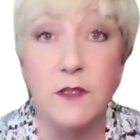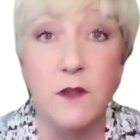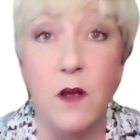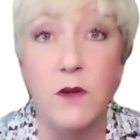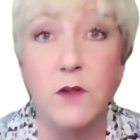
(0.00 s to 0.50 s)

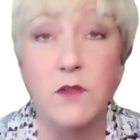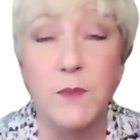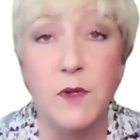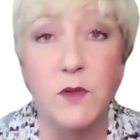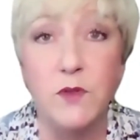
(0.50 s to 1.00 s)
on your
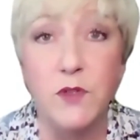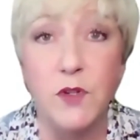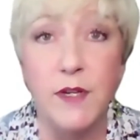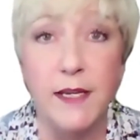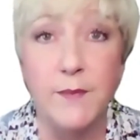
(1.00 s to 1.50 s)
spiritual
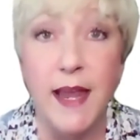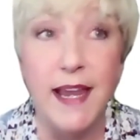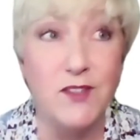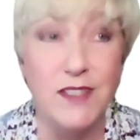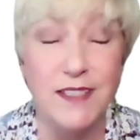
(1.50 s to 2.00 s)
journey
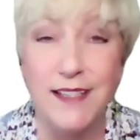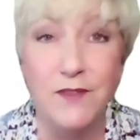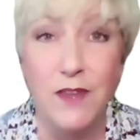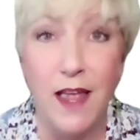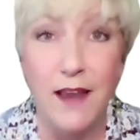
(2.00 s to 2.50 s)
and just live
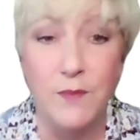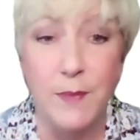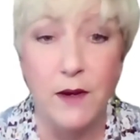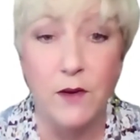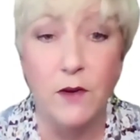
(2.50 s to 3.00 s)
life
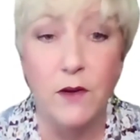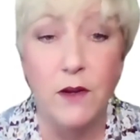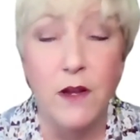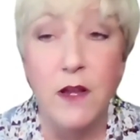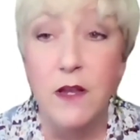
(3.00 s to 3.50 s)
better.
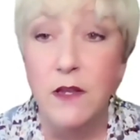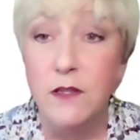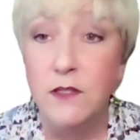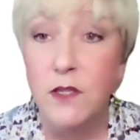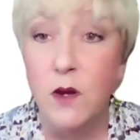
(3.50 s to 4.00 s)

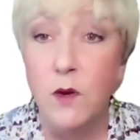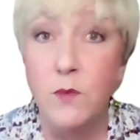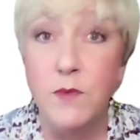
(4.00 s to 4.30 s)
So the